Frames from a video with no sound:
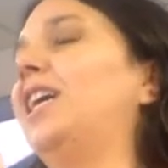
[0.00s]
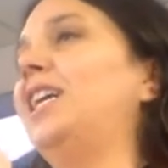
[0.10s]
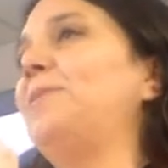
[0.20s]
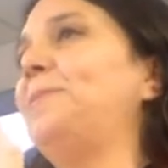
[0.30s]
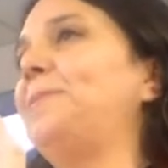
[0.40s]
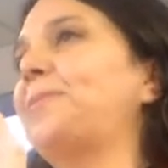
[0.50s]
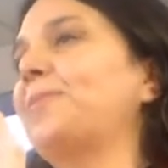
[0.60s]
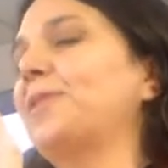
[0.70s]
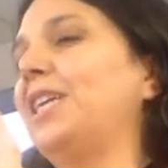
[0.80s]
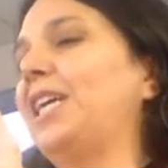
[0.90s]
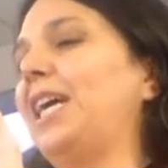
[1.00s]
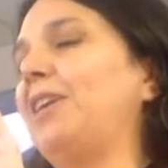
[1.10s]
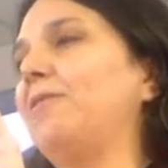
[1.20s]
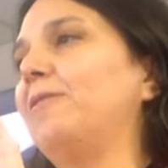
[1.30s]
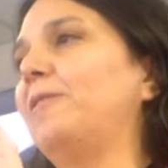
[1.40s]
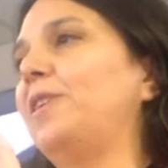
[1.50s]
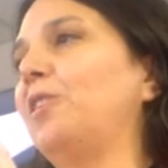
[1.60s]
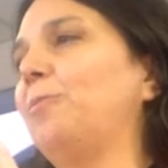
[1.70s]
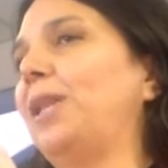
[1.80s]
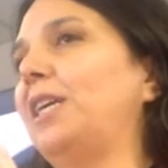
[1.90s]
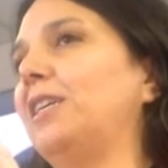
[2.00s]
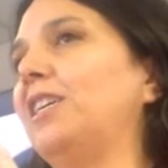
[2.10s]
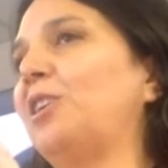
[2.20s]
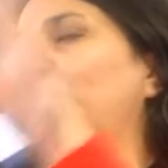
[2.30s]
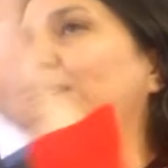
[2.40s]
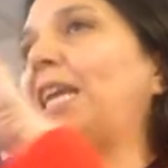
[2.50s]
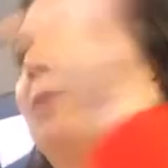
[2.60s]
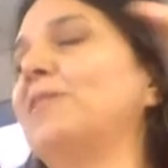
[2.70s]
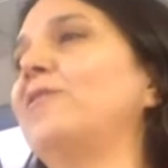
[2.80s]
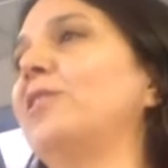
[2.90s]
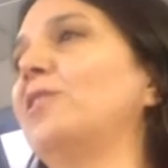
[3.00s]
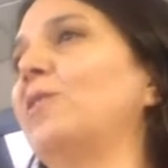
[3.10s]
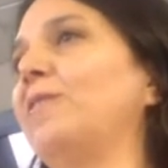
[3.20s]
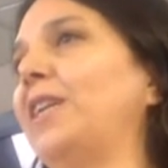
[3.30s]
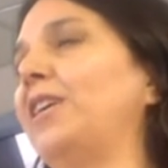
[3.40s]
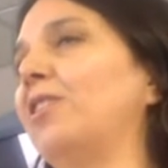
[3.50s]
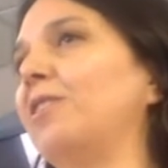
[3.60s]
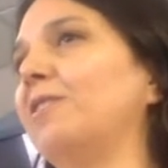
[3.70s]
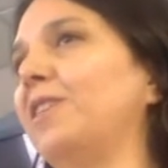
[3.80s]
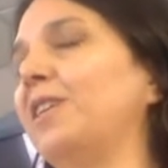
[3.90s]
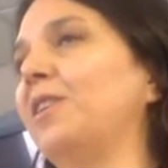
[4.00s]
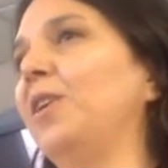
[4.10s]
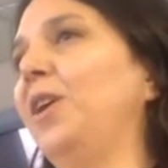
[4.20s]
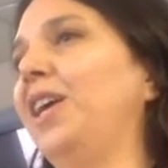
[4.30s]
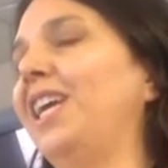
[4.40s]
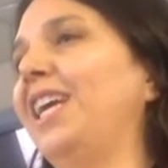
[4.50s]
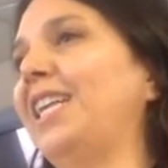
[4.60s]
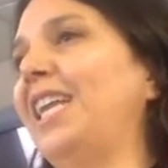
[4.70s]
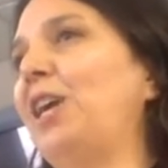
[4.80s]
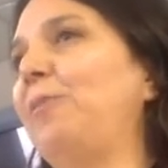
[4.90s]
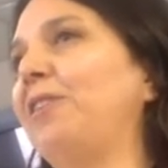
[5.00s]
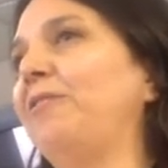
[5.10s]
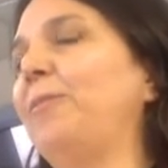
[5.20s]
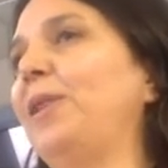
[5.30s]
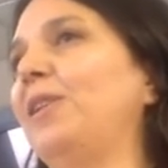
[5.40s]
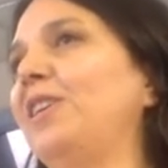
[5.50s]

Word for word: um, and have you know Earth, an atmosphere sort of like Earth and and how big of a